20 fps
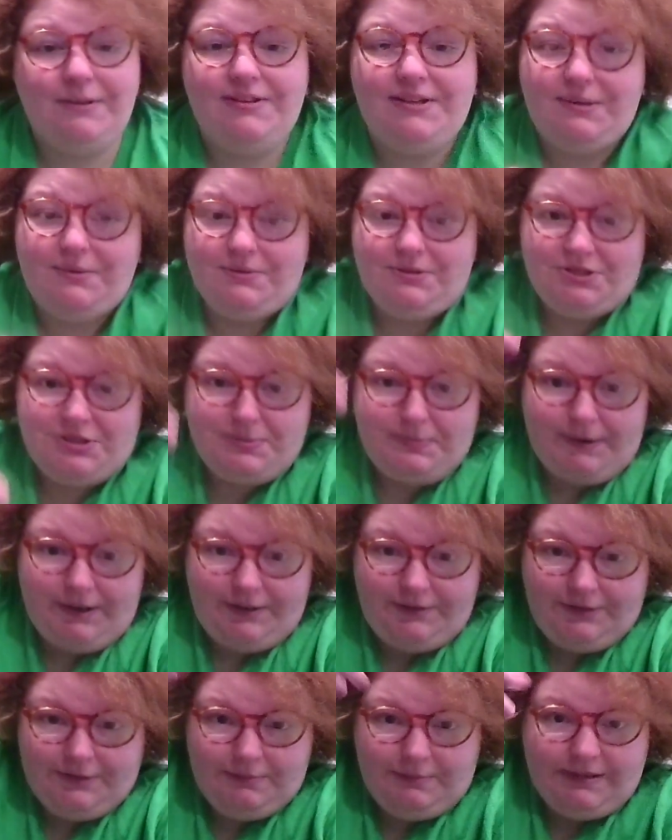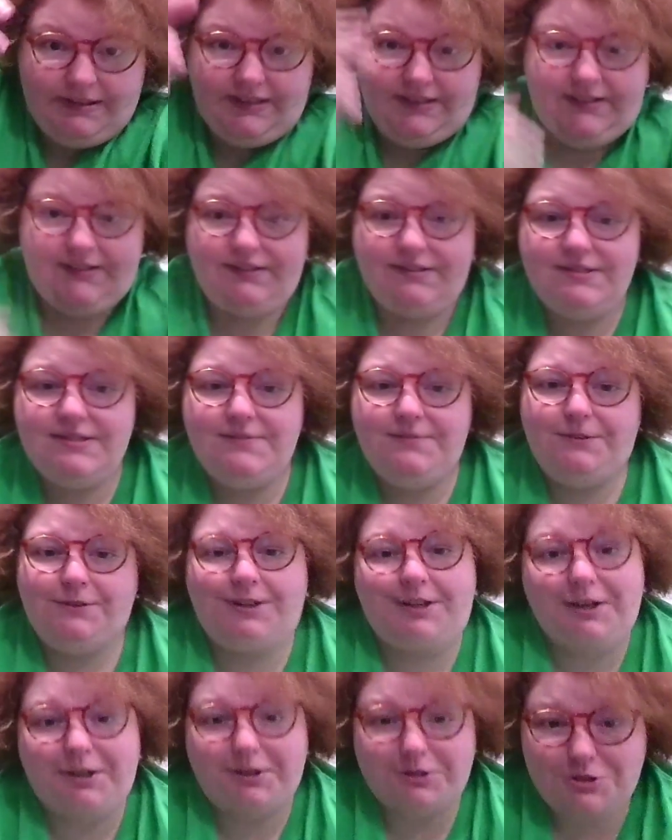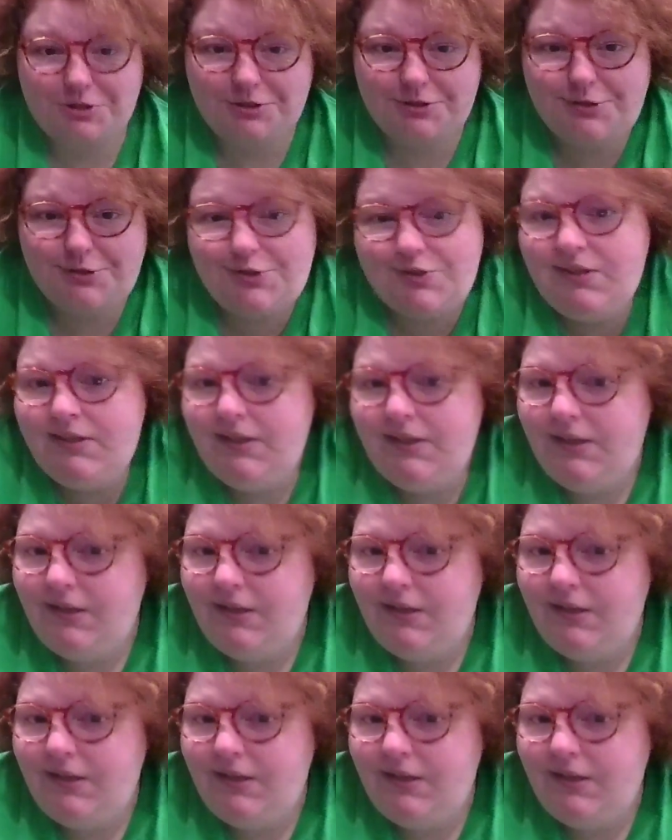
and they were just perfect pickings for the archers.